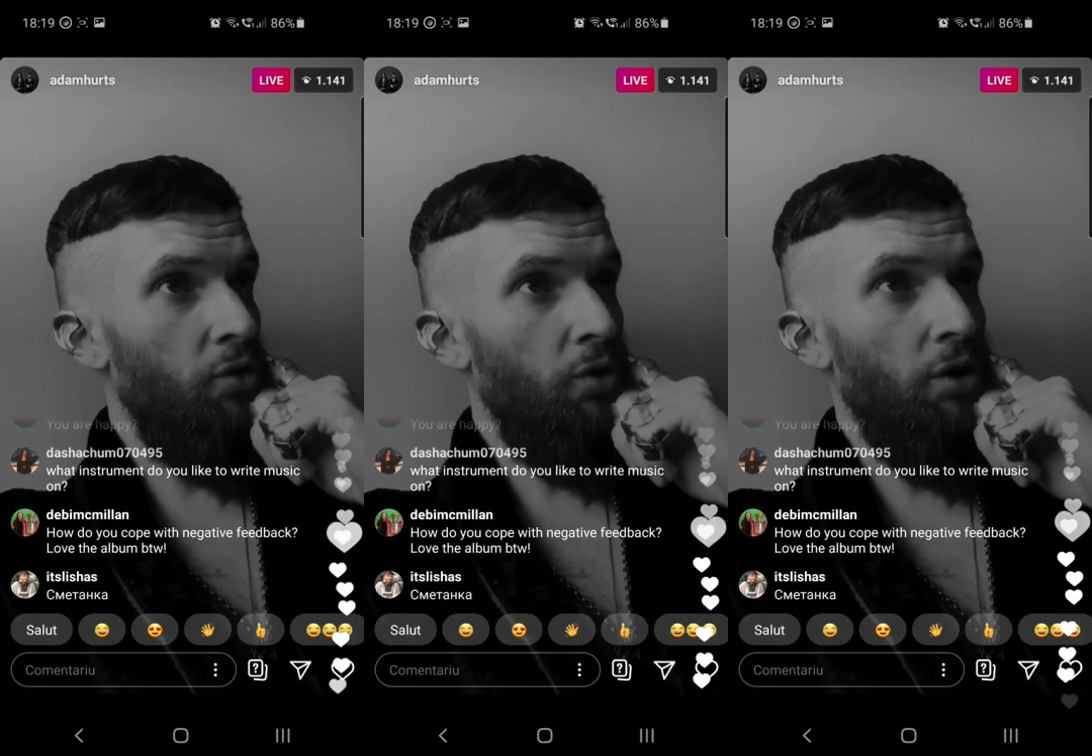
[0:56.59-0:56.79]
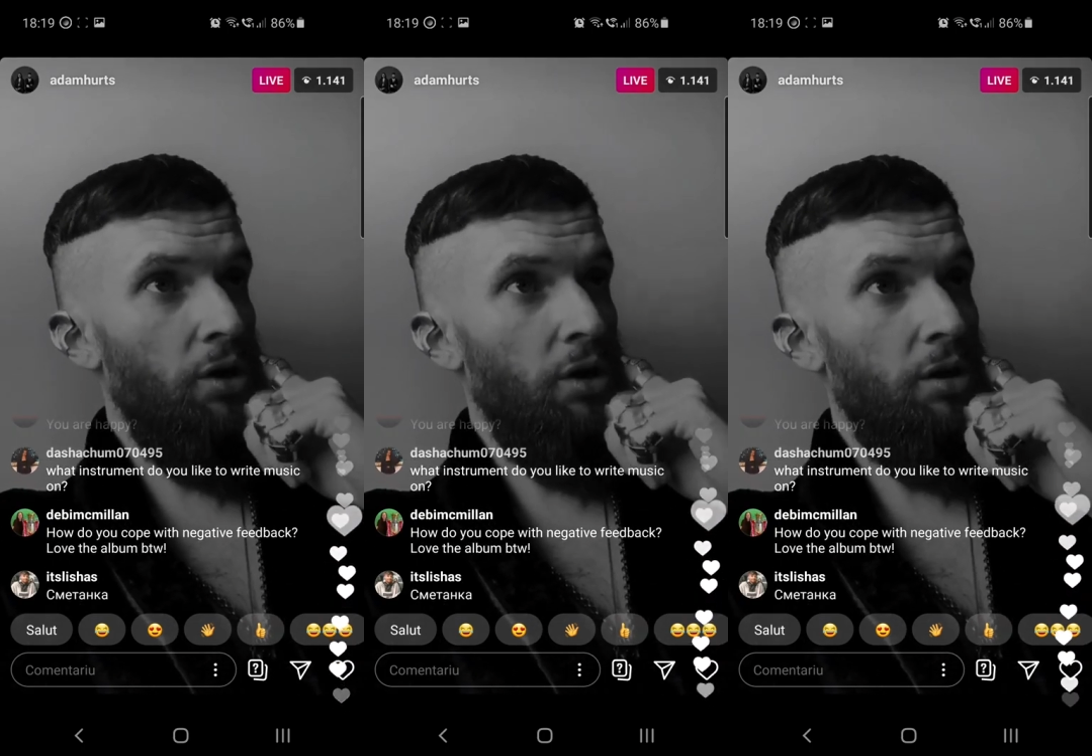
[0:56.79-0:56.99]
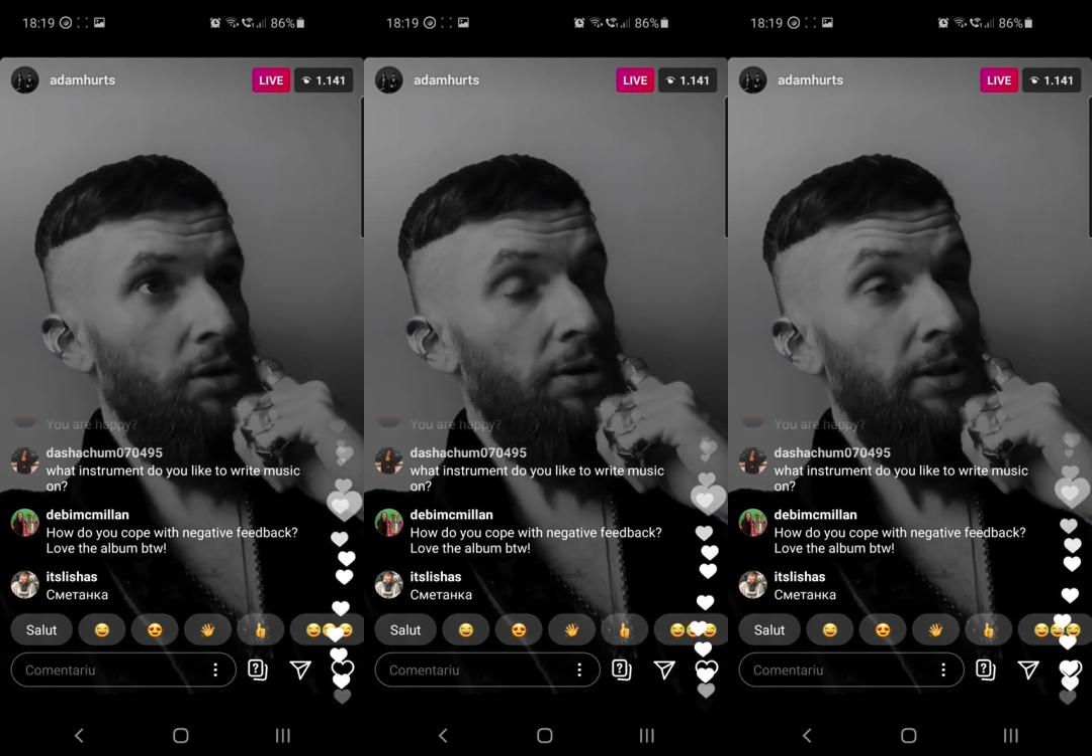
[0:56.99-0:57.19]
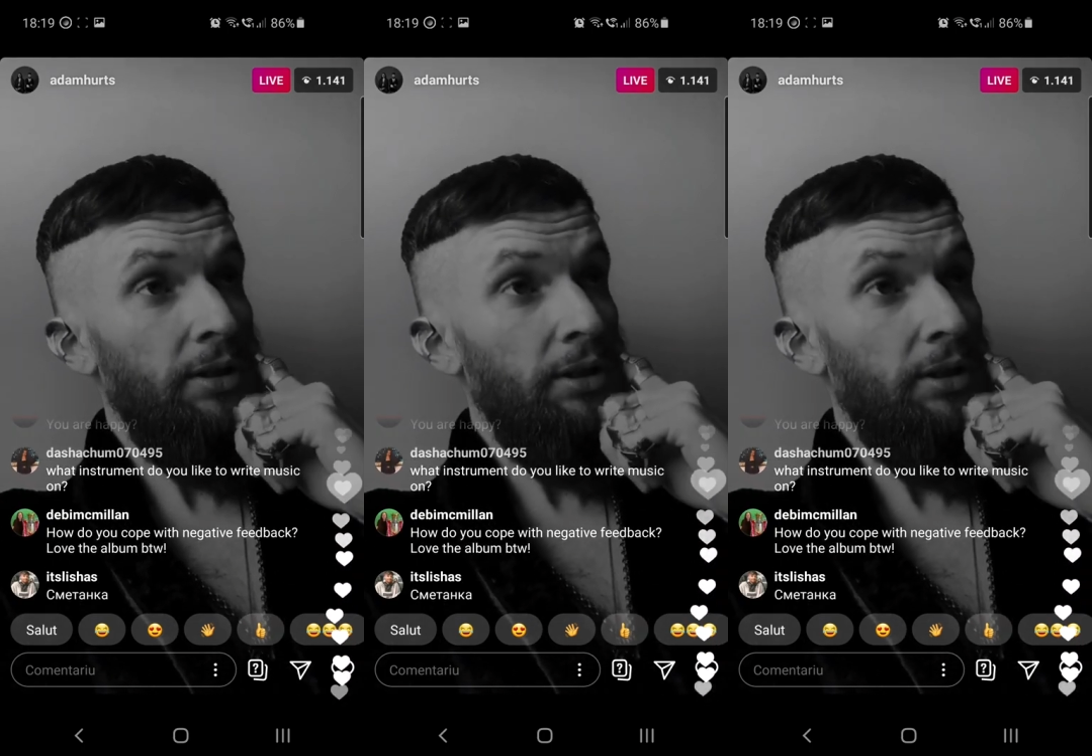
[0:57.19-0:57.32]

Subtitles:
younger.